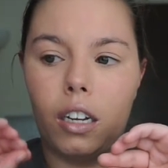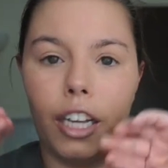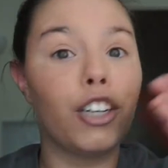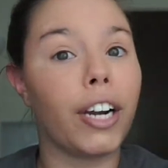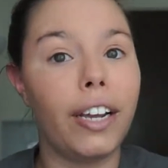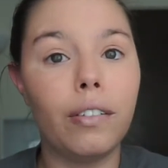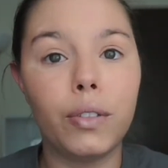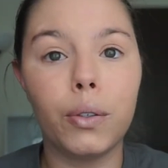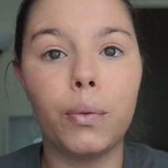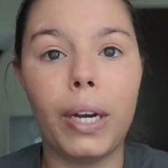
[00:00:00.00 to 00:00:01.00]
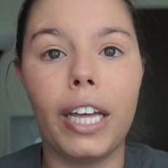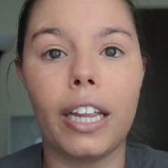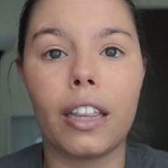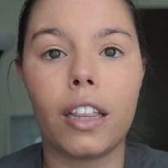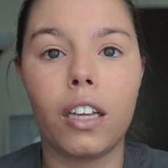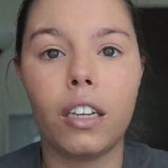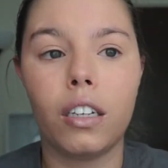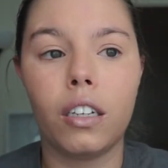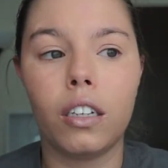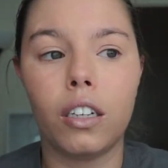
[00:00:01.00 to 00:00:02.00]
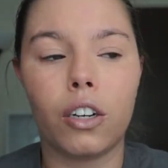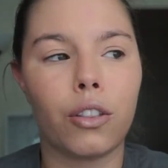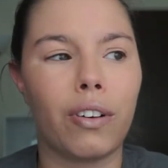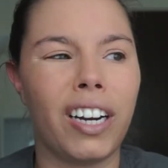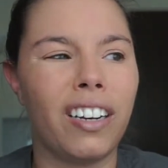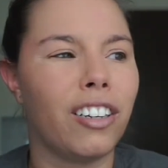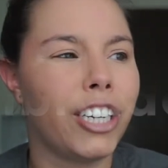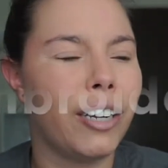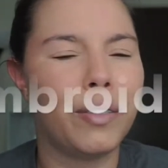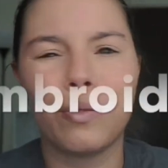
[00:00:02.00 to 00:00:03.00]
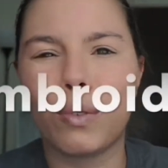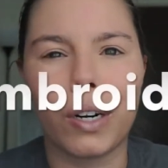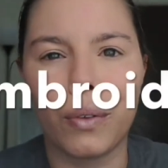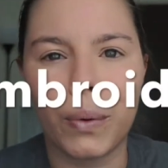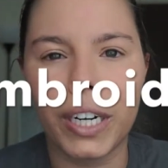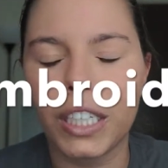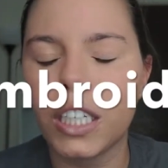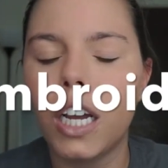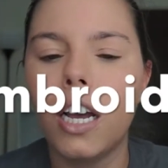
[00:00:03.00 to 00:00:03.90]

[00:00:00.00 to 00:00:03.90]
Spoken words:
engraved with, threaded, engraved, whatever the word is,